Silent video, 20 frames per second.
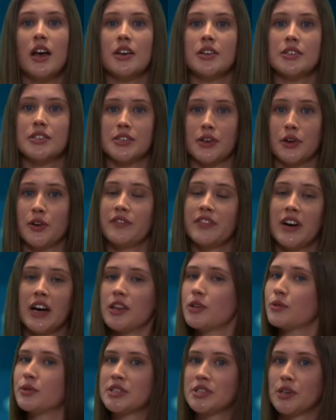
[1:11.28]
So far the
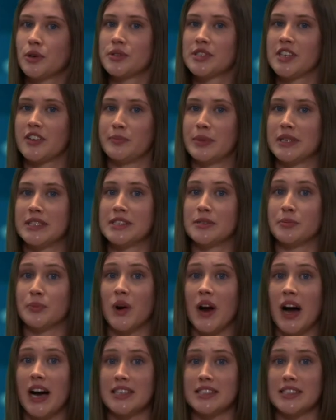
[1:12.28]
results have been
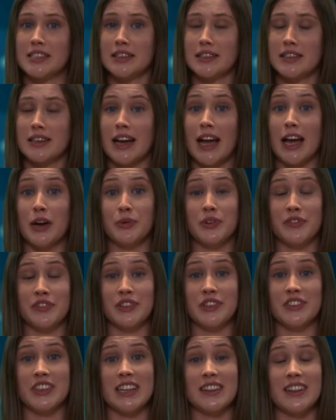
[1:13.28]
surprising and reveal
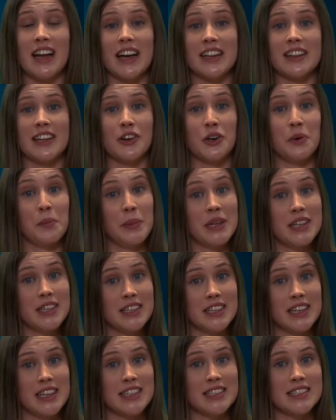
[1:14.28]
that like their
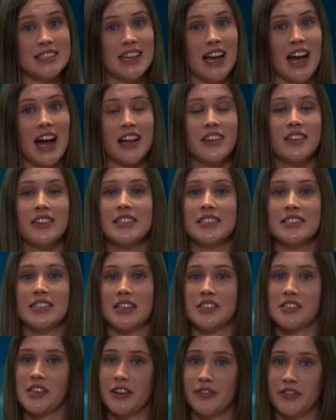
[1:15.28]
abilities, athletes are
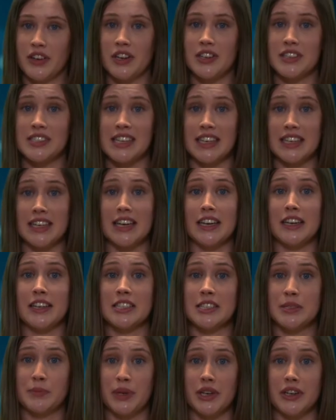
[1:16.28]
diverse and can
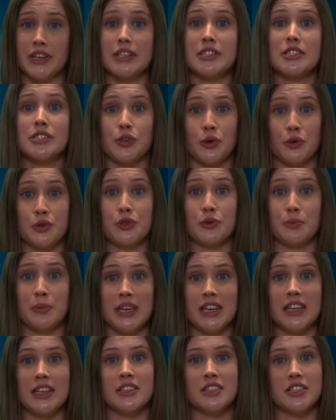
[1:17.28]
experience social
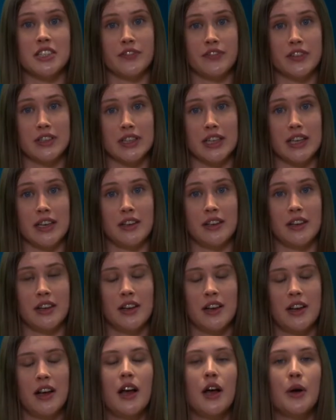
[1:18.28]
media differently.
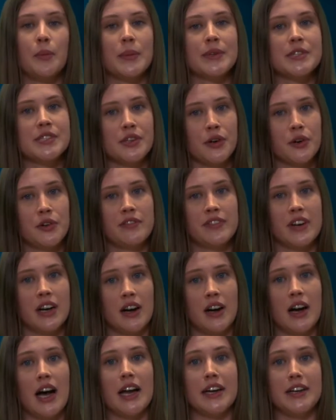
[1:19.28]
But so
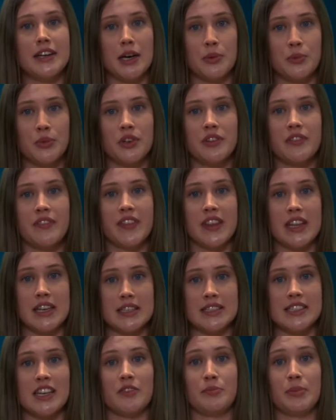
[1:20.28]
far, a number of
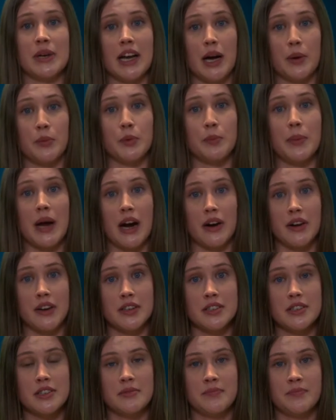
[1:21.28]
things have become
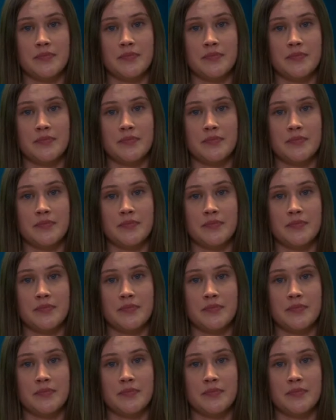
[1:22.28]
apparent.